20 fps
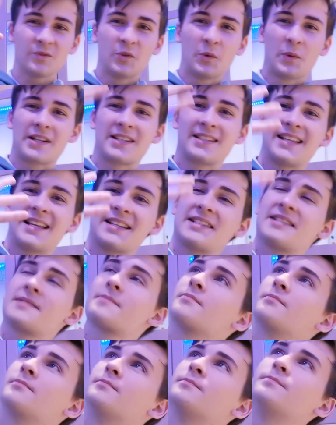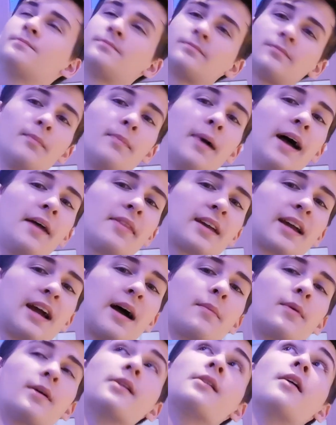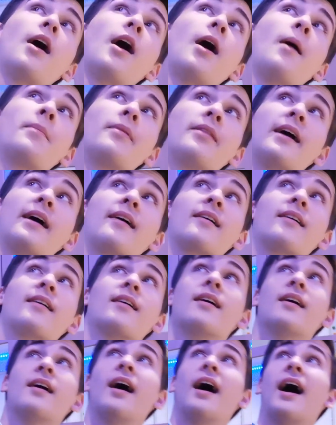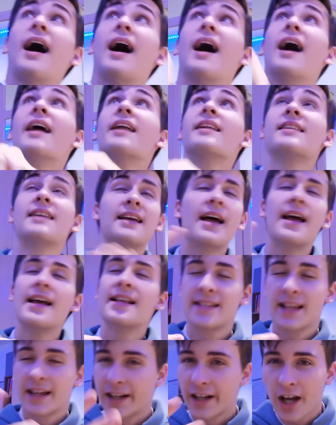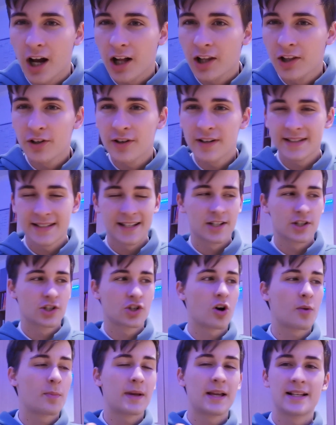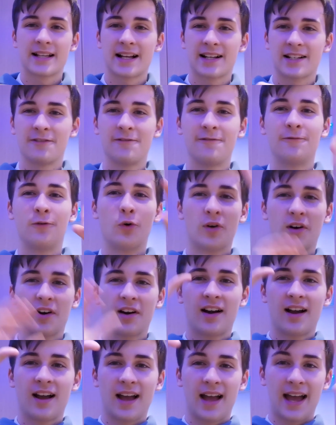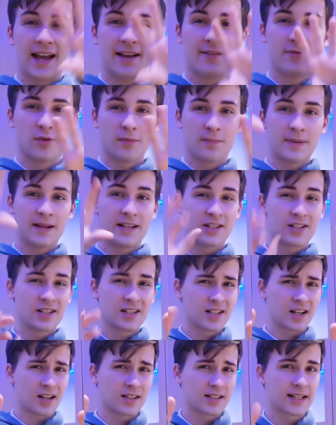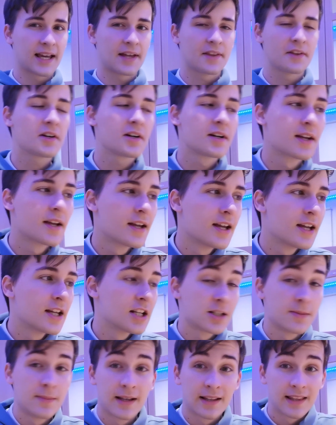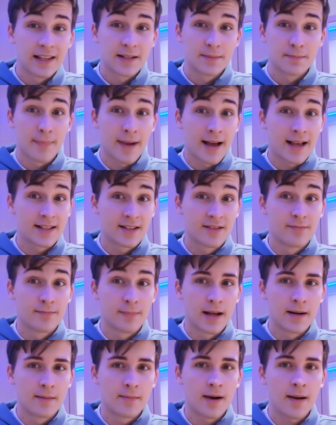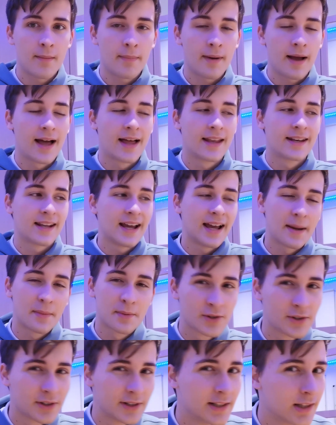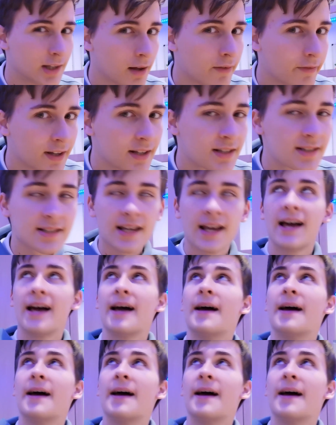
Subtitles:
which sits behind the camera up there, and it's in colour, it's in Sharpie, it's actually 4 A4 pages stuck together to make this massive mind map, and I absolutely love it.